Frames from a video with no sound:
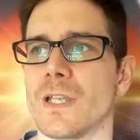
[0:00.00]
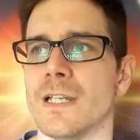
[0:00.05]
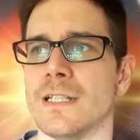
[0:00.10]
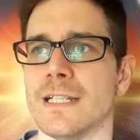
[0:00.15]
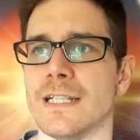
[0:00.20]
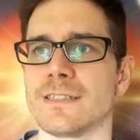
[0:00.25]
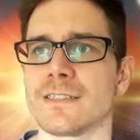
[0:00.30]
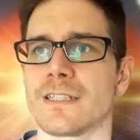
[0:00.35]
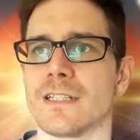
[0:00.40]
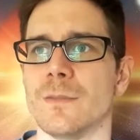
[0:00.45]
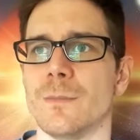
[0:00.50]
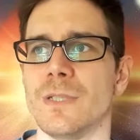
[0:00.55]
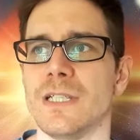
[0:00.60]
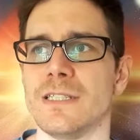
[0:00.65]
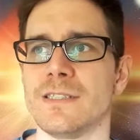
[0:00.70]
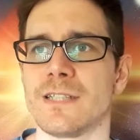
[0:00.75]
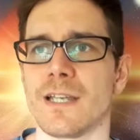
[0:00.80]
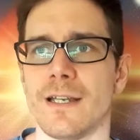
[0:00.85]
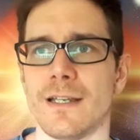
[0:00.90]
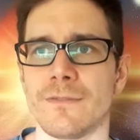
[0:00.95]
that's going to
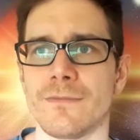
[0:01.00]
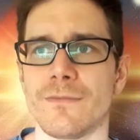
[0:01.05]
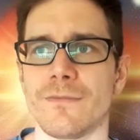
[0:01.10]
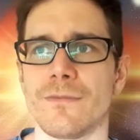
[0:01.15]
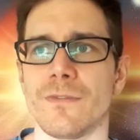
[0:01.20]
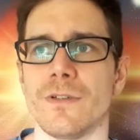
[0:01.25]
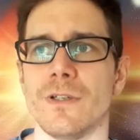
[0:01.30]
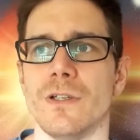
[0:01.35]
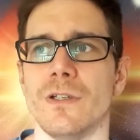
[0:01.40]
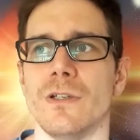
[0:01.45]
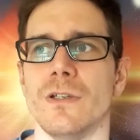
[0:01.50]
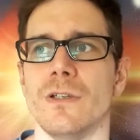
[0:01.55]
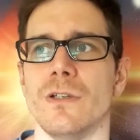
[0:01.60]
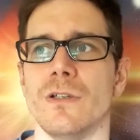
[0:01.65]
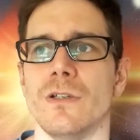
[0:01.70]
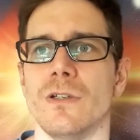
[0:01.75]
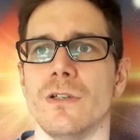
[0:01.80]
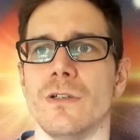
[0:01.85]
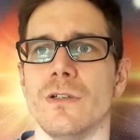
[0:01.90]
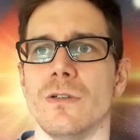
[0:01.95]
be tough
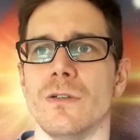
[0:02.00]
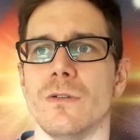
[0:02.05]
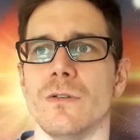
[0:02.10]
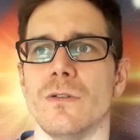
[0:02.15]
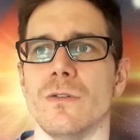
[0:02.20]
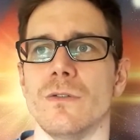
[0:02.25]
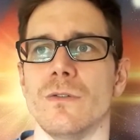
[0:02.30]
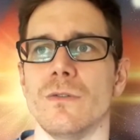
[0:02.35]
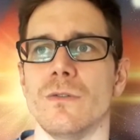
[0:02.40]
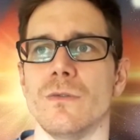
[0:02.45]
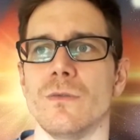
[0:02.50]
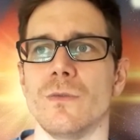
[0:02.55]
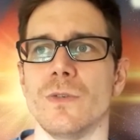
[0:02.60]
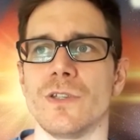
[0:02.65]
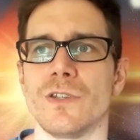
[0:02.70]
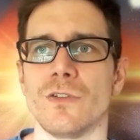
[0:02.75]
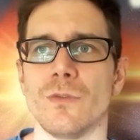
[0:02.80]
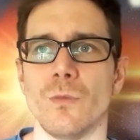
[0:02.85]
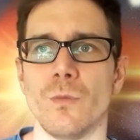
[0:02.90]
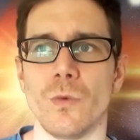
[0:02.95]

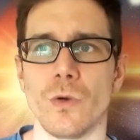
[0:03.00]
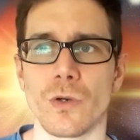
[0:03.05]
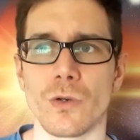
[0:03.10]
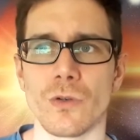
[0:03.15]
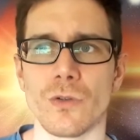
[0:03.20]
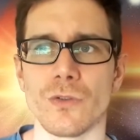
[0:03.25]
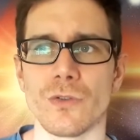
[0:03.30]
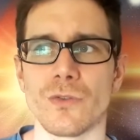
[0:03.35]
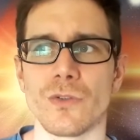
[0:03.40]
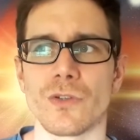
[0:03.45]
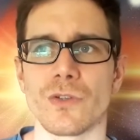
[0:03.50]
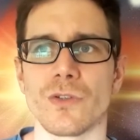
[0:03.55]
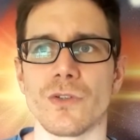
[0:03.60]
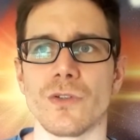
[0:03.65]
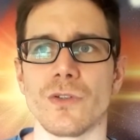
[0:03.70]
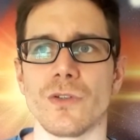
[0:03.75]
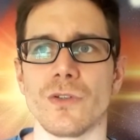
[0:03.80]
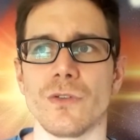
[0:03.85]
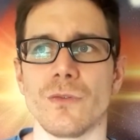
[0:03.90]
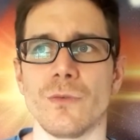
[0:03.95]
with the world,
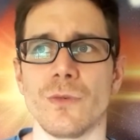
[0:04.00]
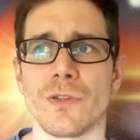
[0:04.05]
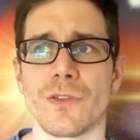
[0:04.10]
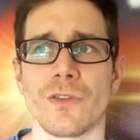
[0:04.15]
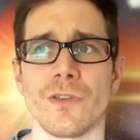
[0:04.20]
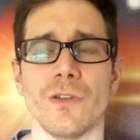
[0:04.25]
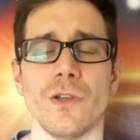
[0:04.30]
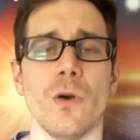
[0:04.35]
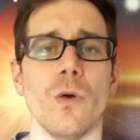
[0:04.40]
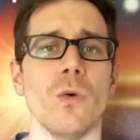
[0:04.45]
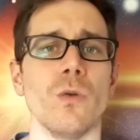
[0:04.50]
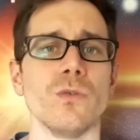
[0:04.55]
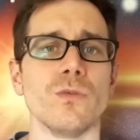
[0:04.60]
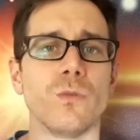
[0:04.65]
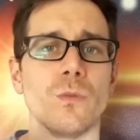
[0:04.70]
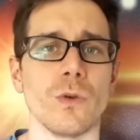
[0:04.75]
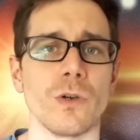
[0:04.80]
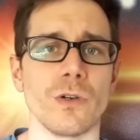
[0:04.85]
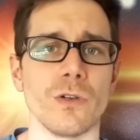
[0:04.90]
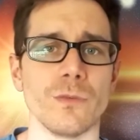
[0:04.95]
with an old
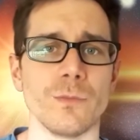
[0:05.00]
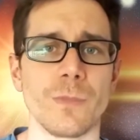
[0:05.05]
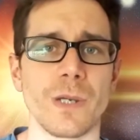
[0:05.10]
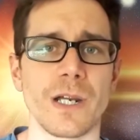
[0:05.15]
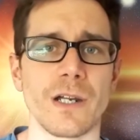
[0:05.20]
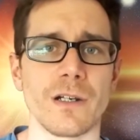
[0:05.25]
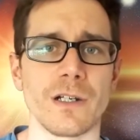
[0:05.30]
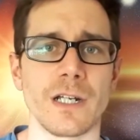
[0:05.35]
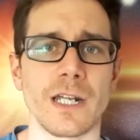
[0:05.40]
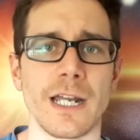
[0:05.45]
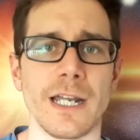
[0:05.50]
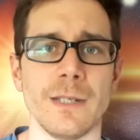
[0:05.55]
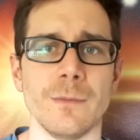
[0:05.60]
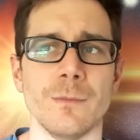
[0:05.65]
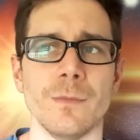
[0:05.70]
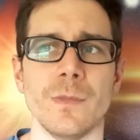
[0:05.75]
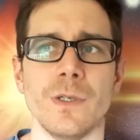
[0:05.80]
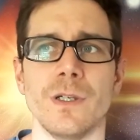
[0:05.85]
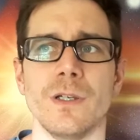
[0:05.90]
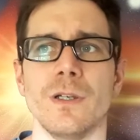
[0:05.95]
world
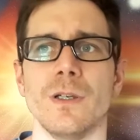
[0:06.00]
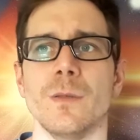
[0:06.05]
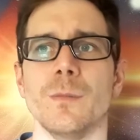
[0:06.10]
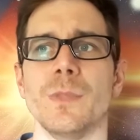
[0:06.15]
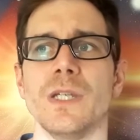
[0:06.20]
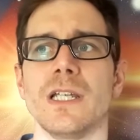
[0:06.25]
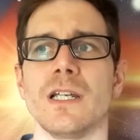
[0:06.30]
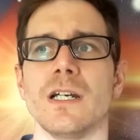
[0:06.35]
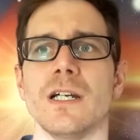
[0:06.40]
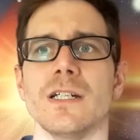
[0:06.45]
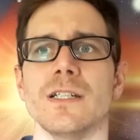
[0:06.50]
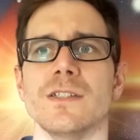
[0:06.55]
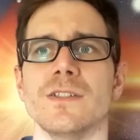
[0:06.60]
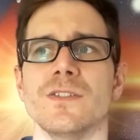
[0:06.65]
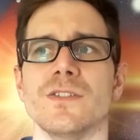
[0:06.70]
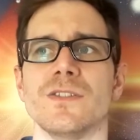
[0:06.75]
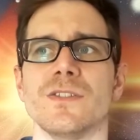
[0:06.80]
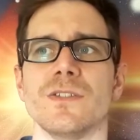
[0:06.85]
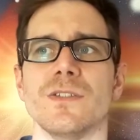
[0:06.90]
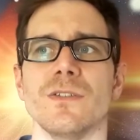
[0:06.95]
paradigm,
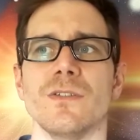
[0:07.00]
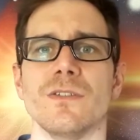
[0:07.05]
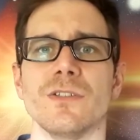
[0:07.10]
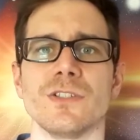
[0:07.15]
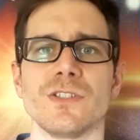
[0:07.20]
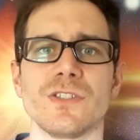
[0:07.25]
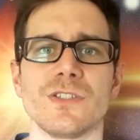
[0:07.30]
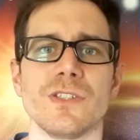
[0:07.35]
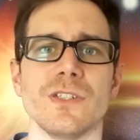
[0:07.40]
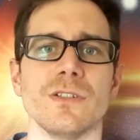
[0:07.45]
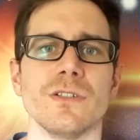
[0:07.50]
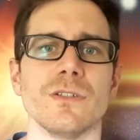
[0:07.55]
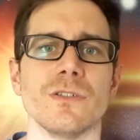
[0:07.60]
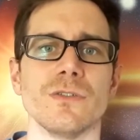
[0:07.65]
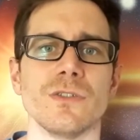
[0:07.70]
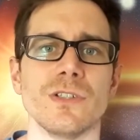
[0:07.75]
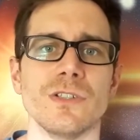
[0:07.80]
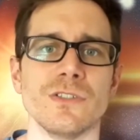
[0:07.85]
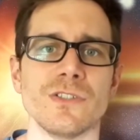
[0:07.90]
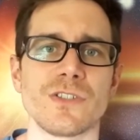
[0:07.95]
because they're
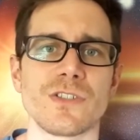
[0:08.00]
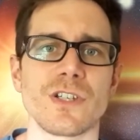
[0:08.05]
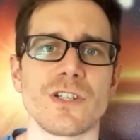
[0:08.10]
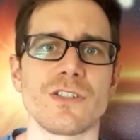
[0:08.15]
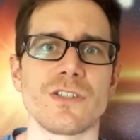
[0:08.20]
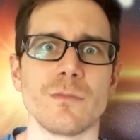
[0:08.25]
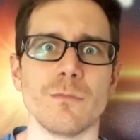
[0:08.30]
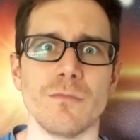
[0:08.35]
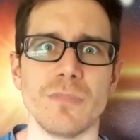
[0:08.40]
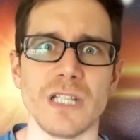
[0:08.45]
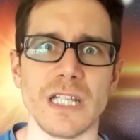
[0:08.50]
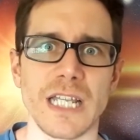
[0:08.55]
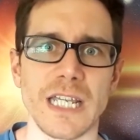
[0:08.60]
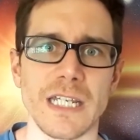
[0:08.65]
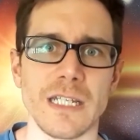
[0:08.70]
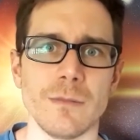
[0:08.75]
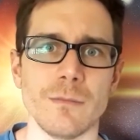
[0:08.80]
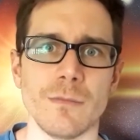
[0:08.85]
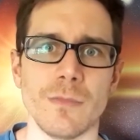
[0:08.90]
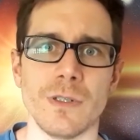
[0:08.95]
still in such a
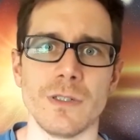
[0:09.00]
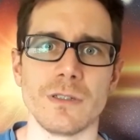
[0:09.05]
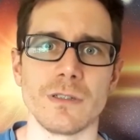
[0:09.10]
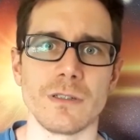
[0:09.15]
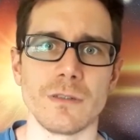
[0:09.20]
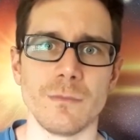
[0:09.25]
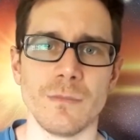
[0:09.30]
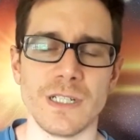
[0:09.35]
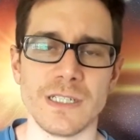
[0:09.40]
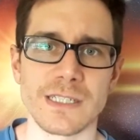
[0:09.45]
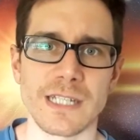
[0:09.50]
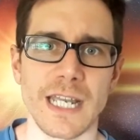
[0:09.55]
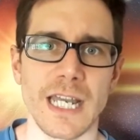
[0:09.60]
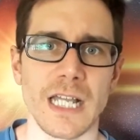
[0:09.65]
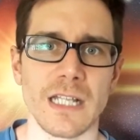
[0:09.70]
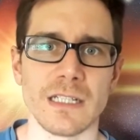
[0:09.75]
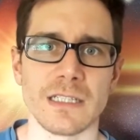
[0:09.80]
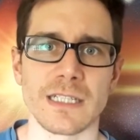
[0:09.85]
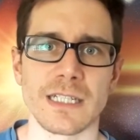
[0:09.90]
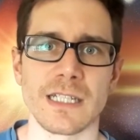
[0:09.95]
blame
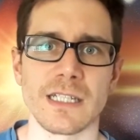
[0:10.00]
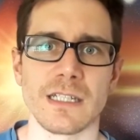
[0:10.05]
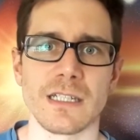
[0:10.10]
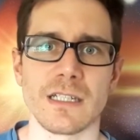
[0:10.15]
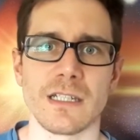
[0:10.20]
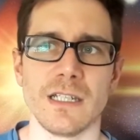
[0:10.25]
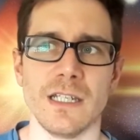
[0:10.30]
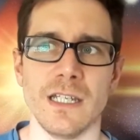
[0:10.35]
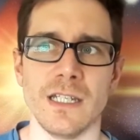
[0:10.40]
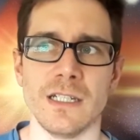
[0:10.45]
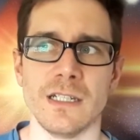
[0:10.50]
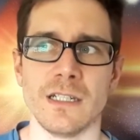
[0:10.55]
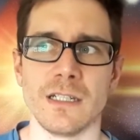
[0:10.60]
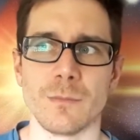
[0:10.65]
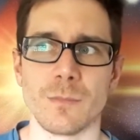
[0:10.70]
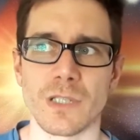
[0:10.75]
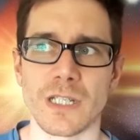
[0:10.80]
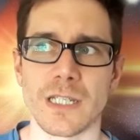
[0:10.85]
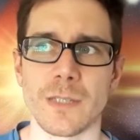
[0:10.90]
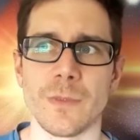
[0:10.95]
mentality,
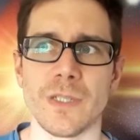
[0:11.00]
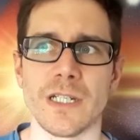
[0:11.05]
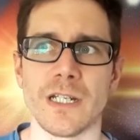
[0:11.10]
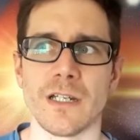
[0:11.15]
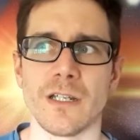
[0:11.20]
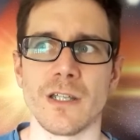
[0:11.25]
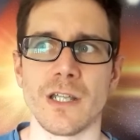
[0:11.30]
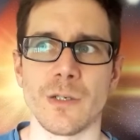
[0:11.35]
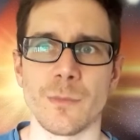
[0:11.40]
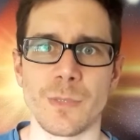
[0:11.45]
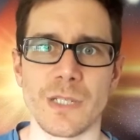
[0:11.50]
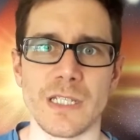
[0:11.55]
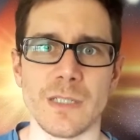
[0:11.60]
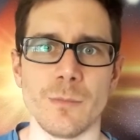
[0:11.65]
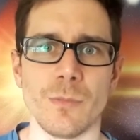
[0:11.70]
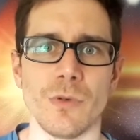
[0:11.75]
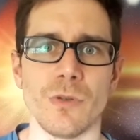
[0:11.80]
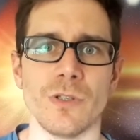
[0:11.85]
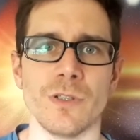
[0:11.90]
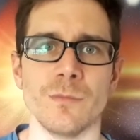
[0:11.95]
and blaming other
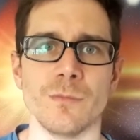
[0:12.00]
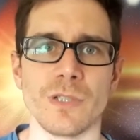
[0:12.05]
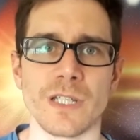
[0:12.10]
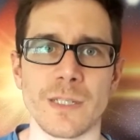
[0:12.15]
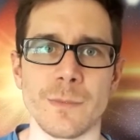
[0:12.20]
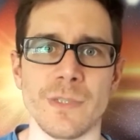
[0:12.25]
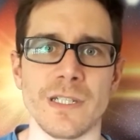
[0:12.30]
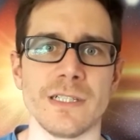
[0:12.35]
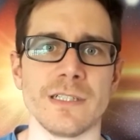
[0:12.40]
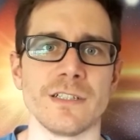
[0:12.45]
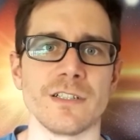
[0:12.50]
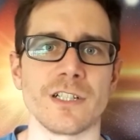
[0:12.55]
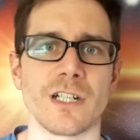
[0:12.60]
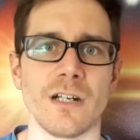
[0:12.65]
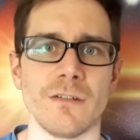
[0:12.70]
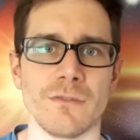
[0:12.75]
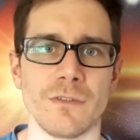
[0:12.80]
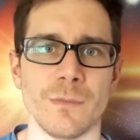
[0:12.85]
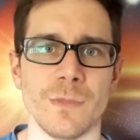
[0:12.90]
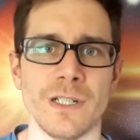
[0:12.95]
people and blaming the
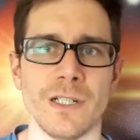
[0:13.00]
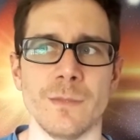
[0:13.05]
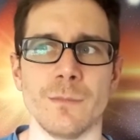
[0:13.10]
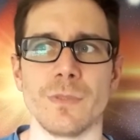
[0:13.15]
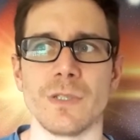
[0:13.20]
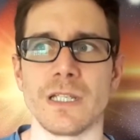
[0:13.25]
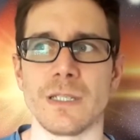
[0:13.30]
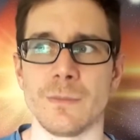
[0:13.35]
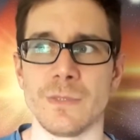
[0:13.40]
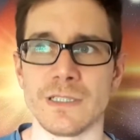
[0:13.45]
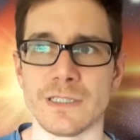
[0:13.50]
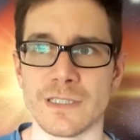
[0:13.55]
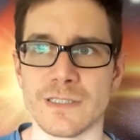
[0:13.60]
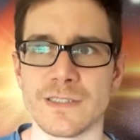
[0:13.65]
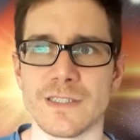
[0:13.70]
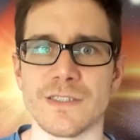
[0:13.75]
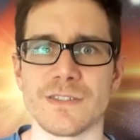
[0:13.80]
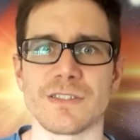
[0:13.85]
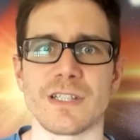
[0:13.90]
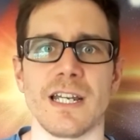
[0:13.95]
government and blaming the
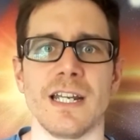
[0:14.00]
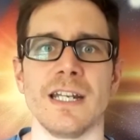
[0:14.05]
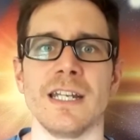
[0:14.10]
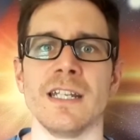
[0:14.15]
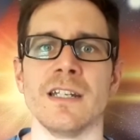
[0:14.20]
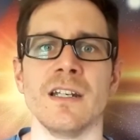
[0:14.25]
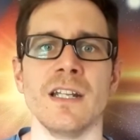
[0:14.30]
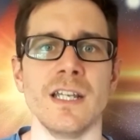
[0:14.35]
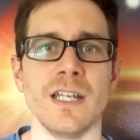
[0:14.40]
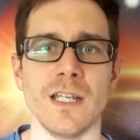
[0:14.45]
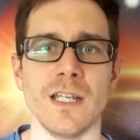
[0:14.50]
society and